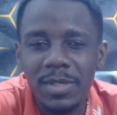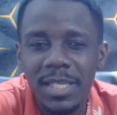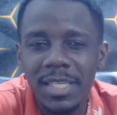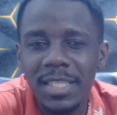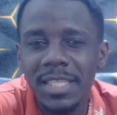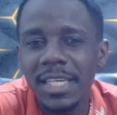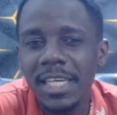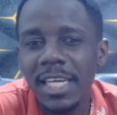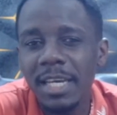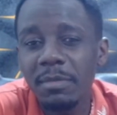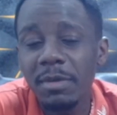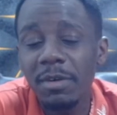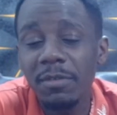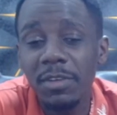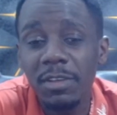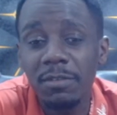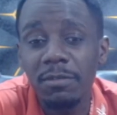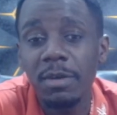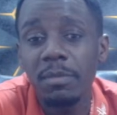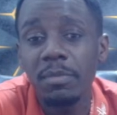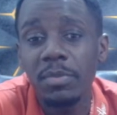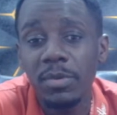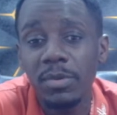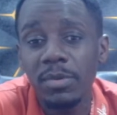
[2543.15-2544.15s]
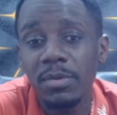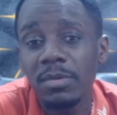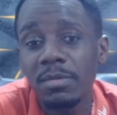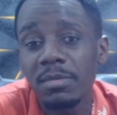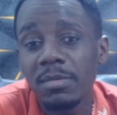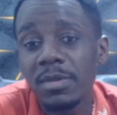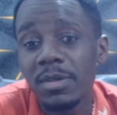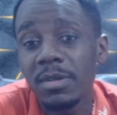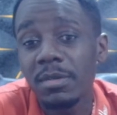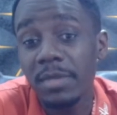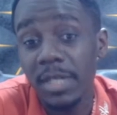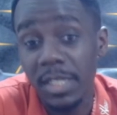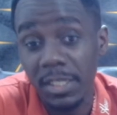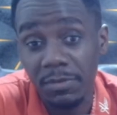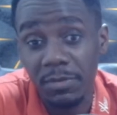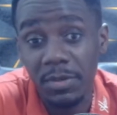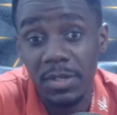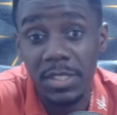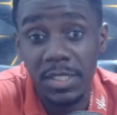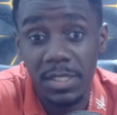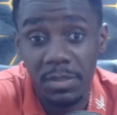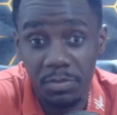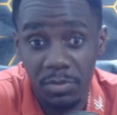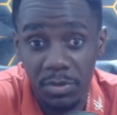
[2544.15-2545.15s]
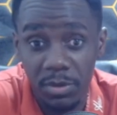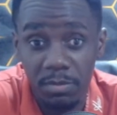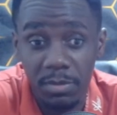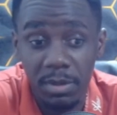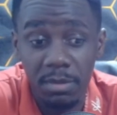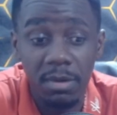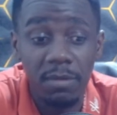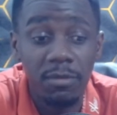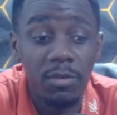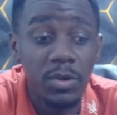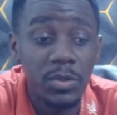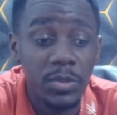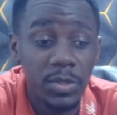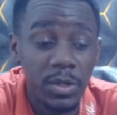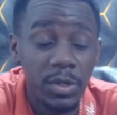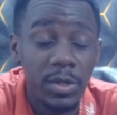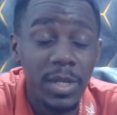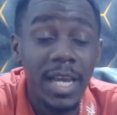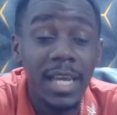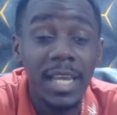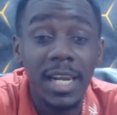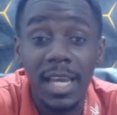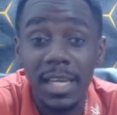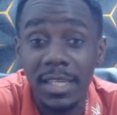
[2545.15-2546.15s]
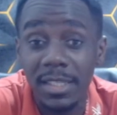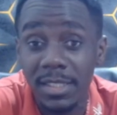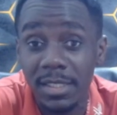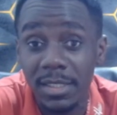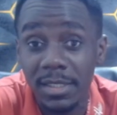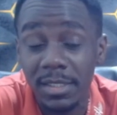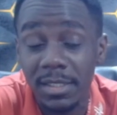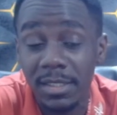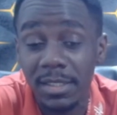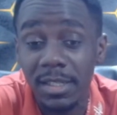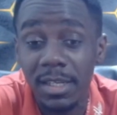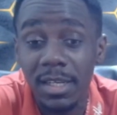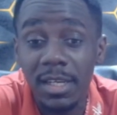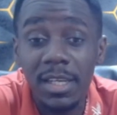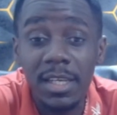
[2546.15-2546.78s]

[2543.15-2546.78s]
In the game of Liverpool, Rashford is the problem. I've always going to highlight it.